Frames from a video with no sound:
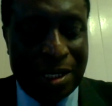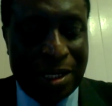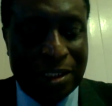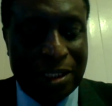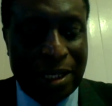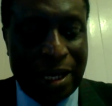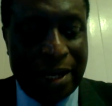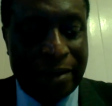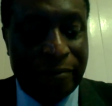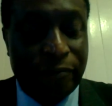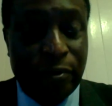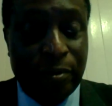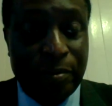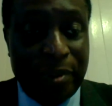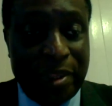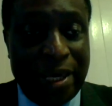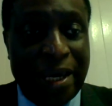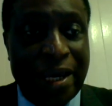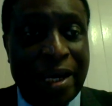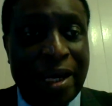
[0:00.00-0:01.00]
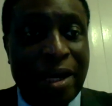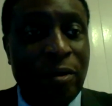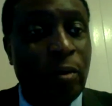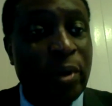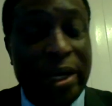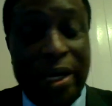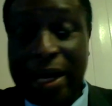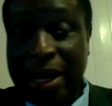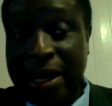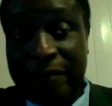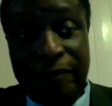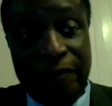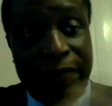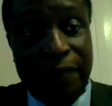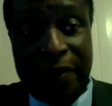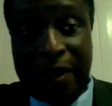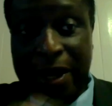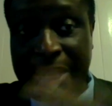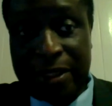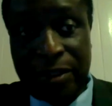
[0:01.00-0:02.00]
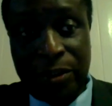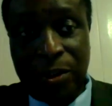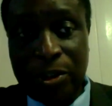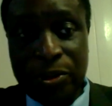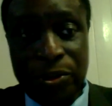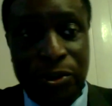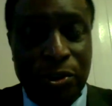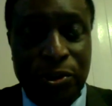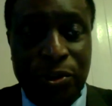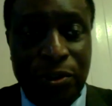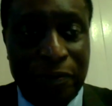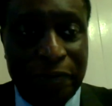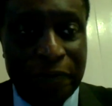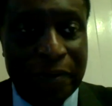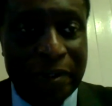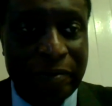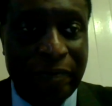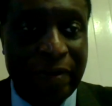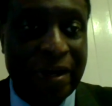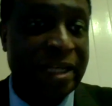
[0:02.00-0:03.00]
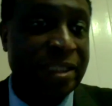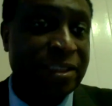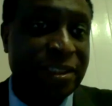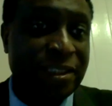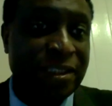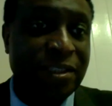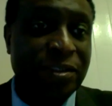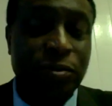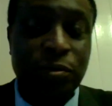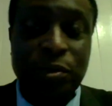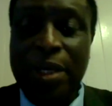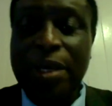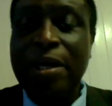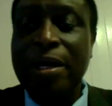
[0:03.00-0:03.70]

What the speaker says: And from there, we have had all sorts of vaccines.